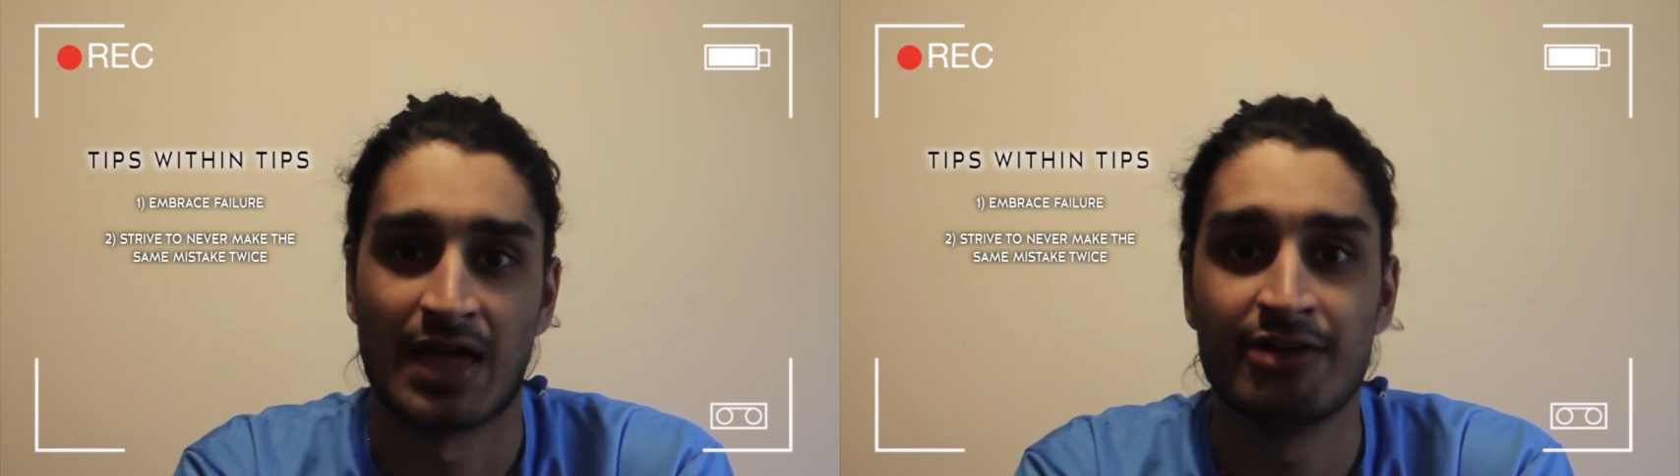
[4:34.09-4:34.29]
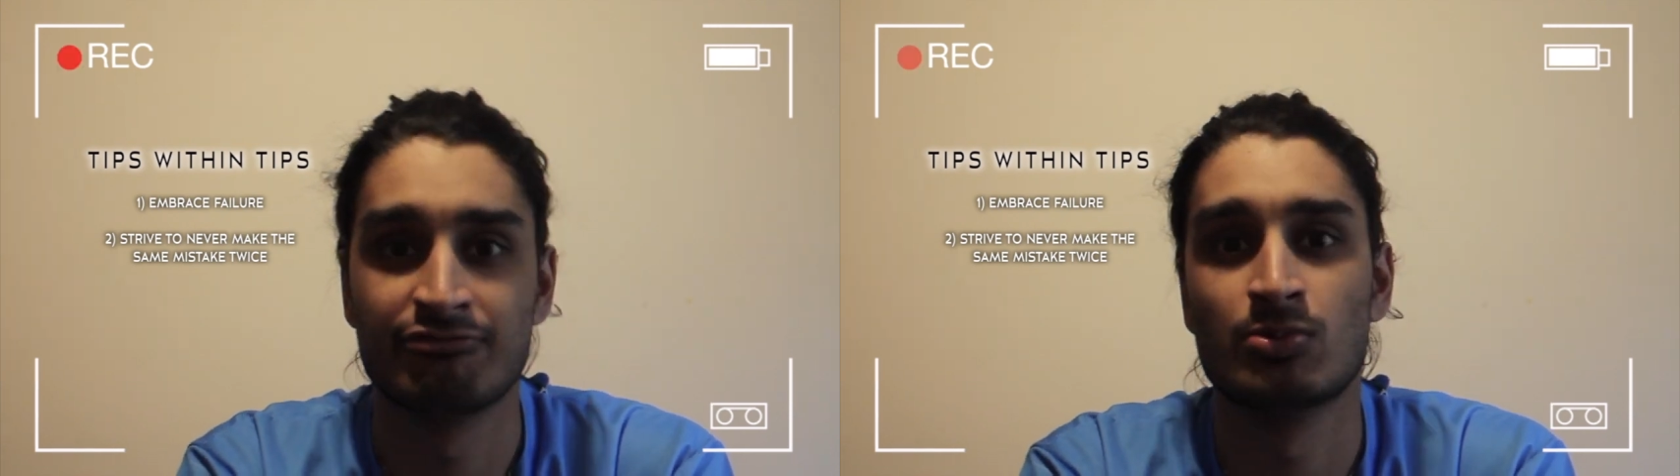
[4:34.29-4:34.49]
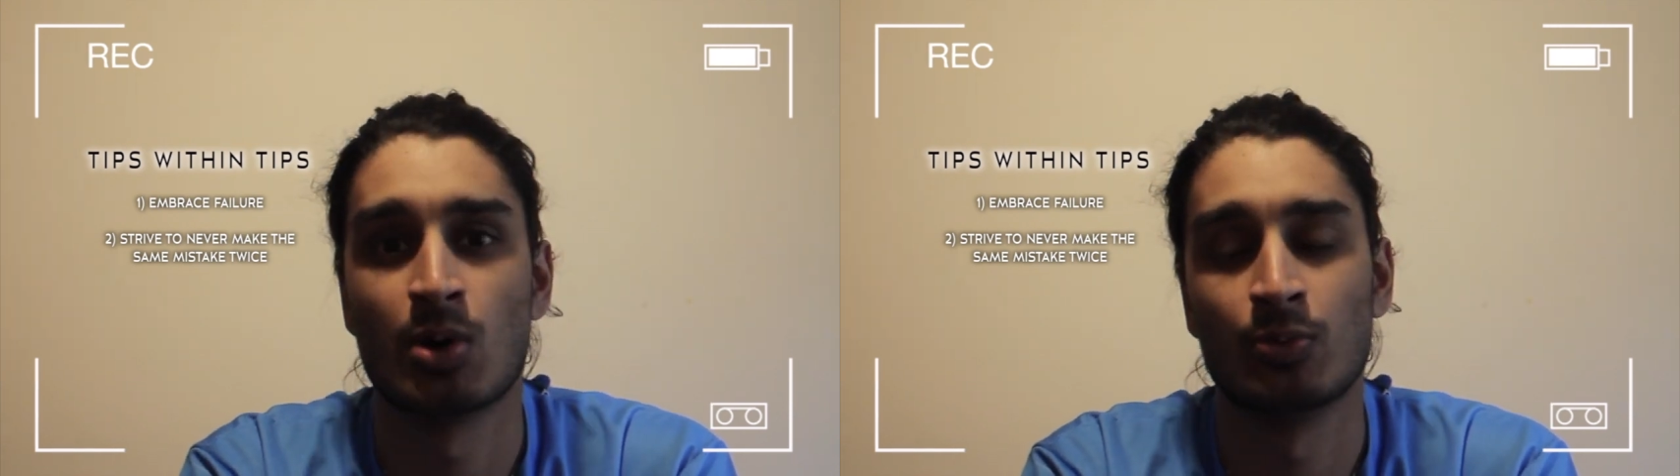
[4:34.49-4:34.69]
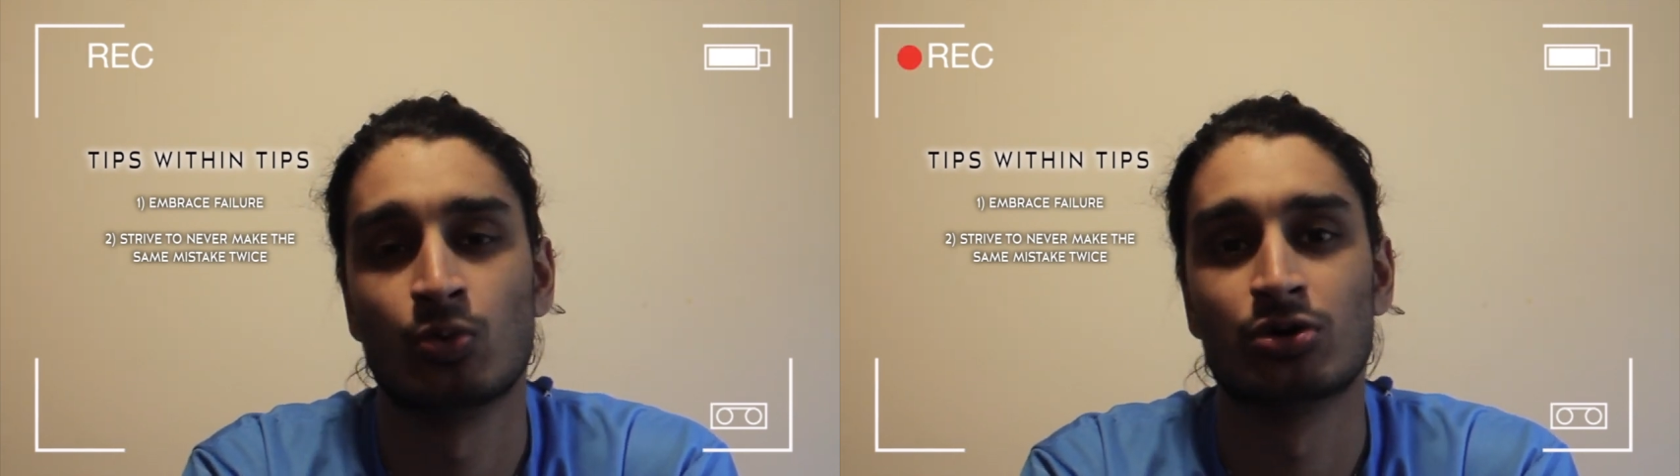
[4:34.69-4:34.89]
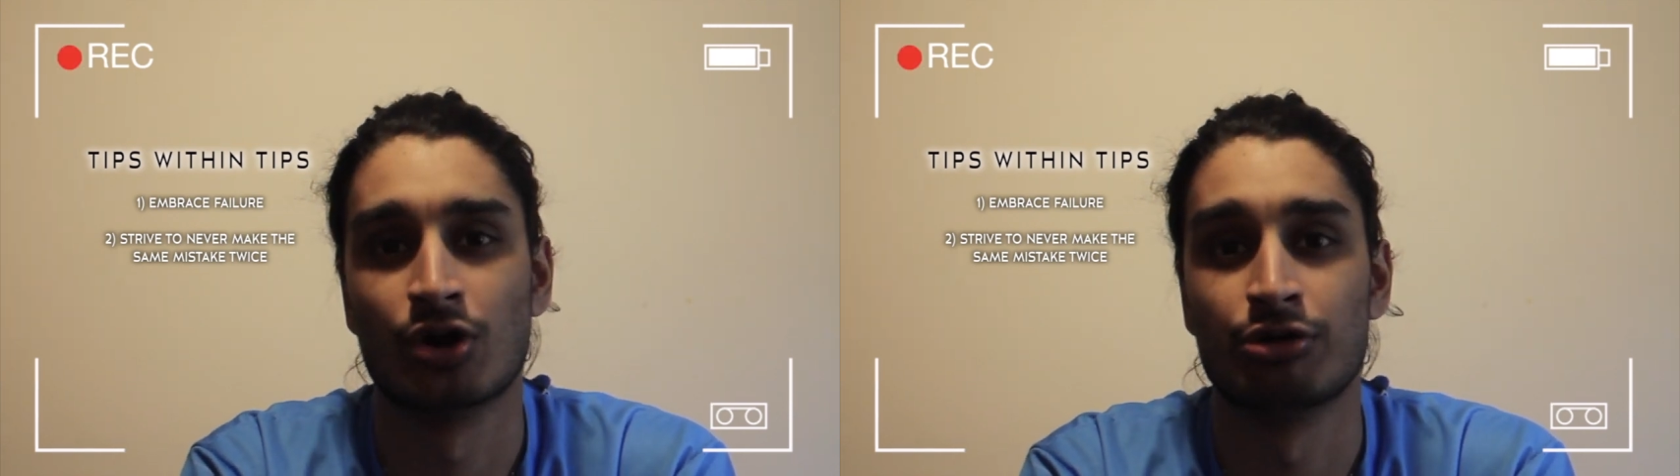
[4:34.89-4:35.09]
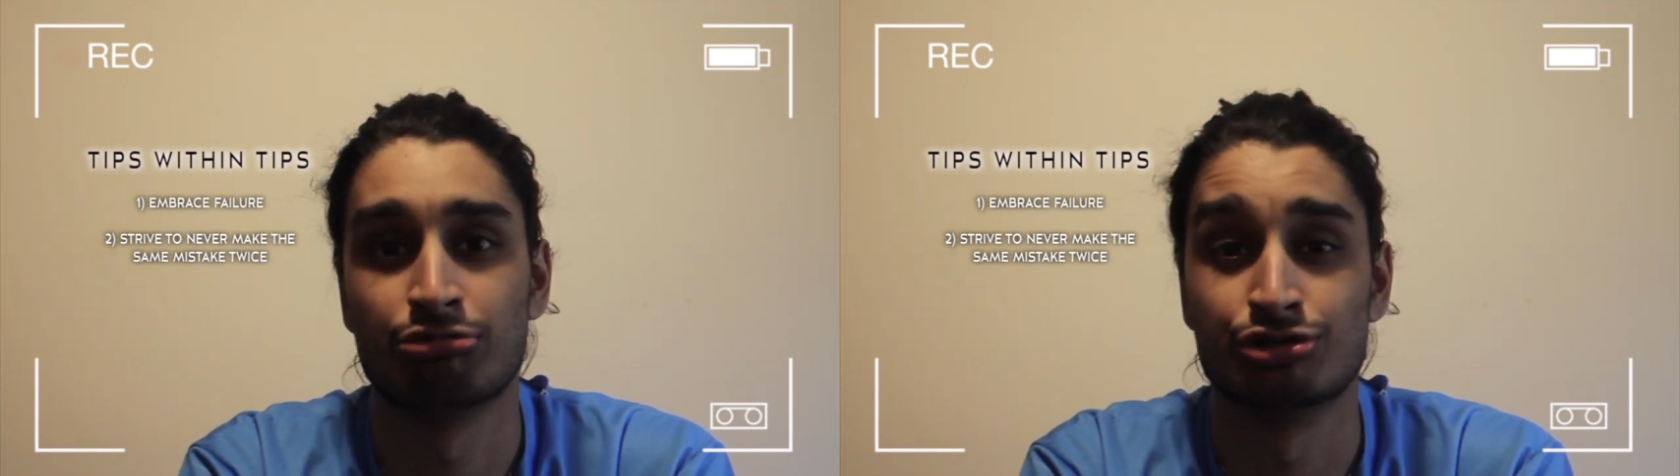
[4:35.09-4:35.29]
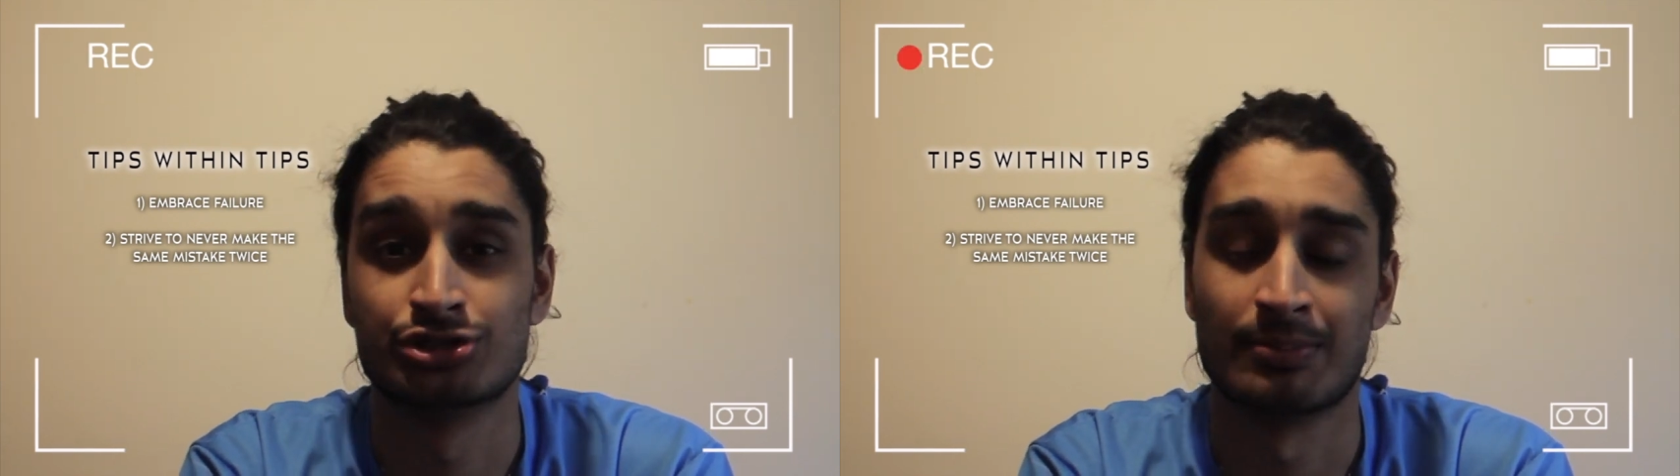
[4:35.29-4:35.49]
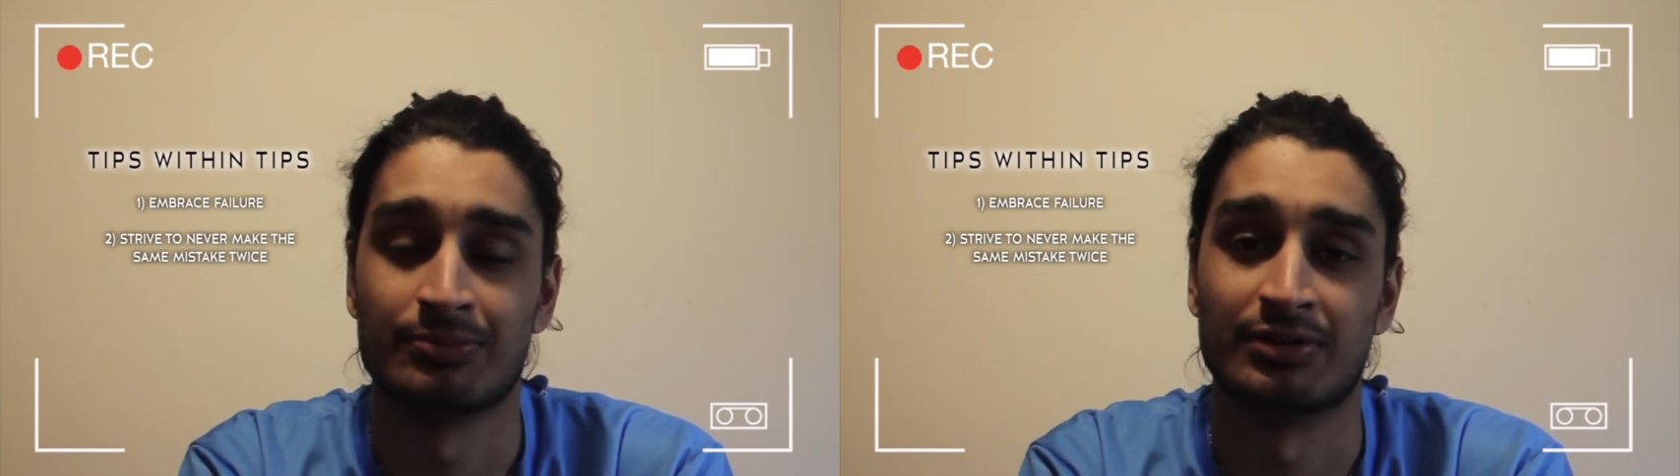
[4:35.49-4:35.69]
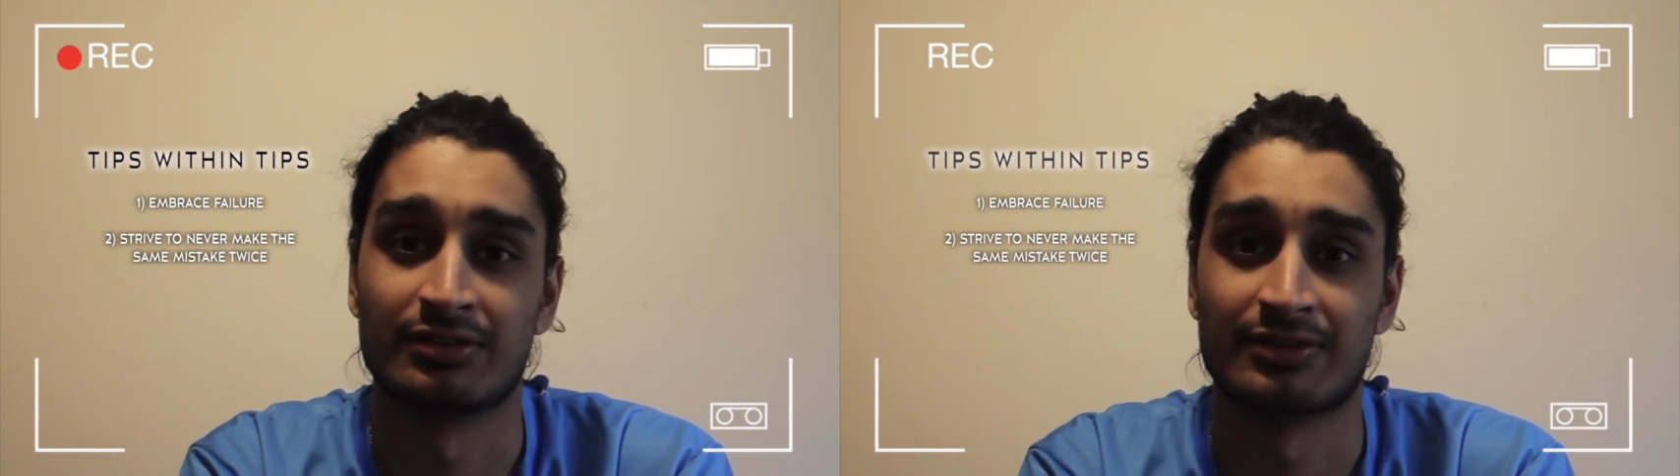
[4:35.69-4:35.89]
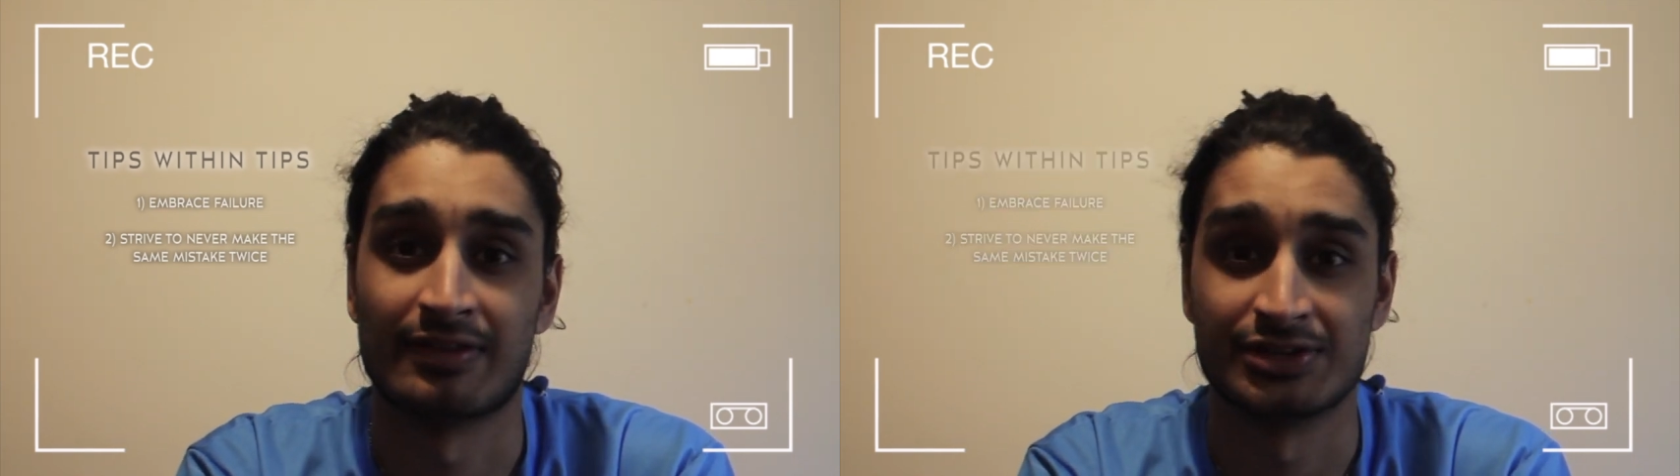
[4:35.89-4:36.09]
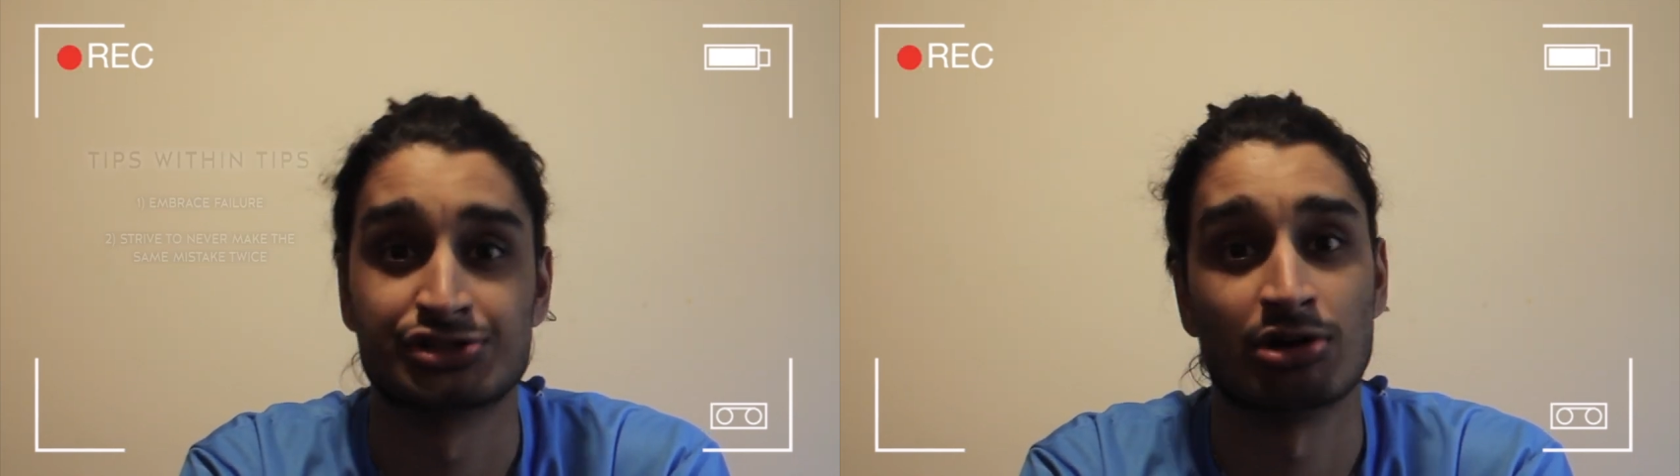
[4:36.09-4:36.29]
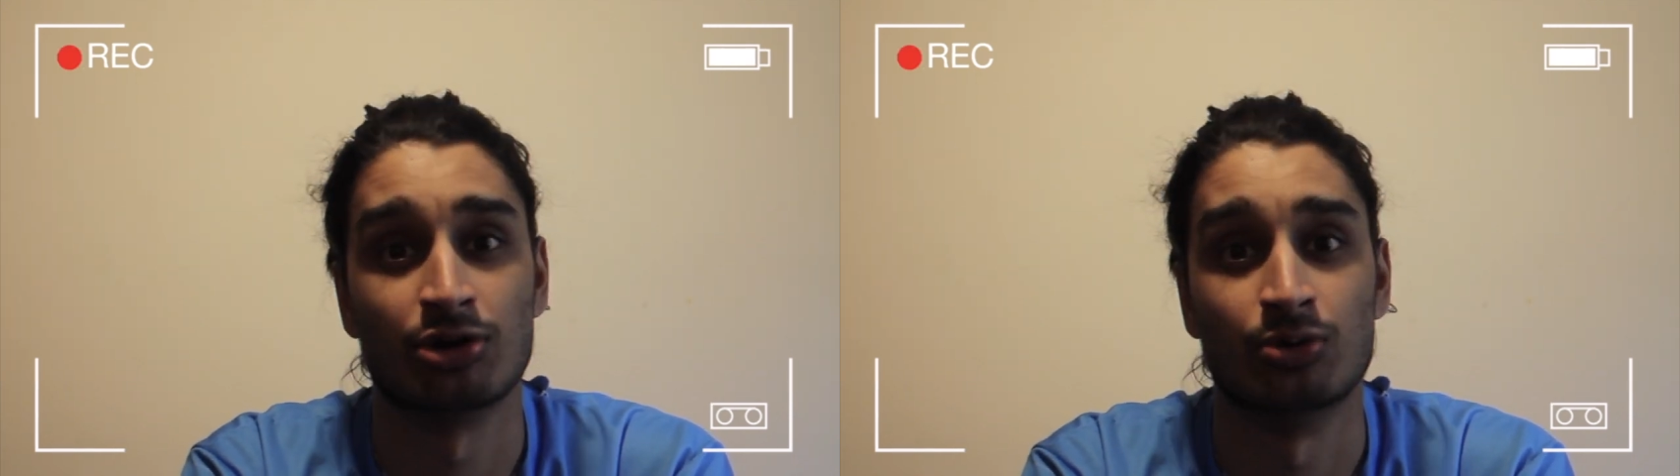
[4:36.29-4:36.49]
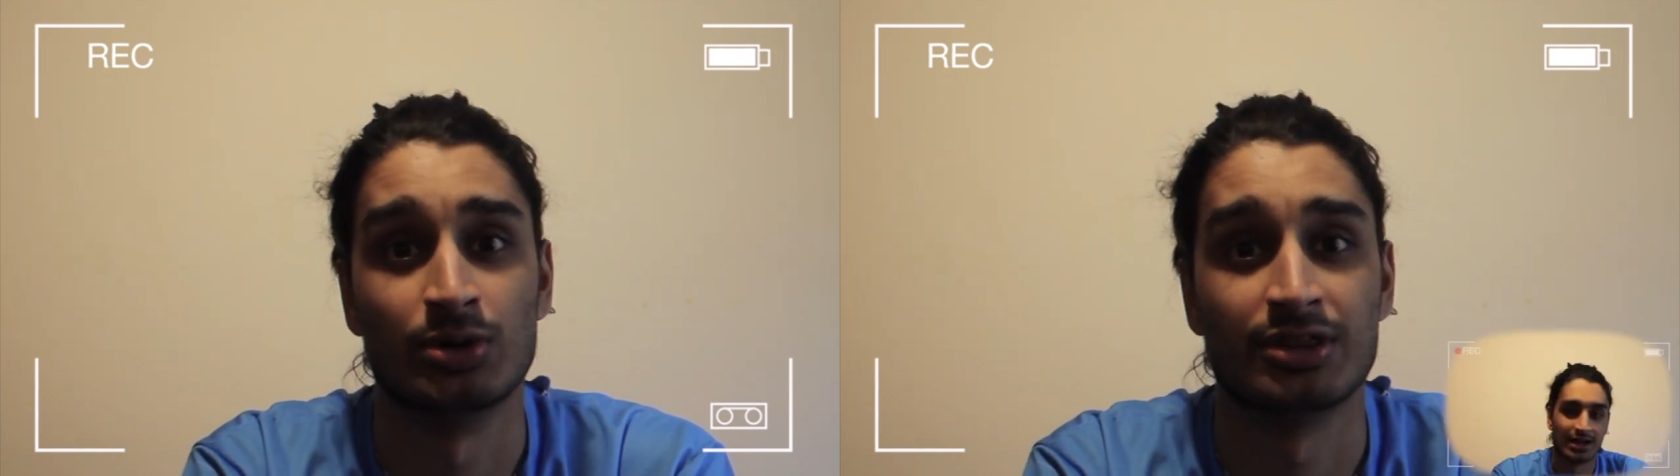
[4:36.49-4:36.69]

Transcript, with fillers: everyone will go through something that they struggle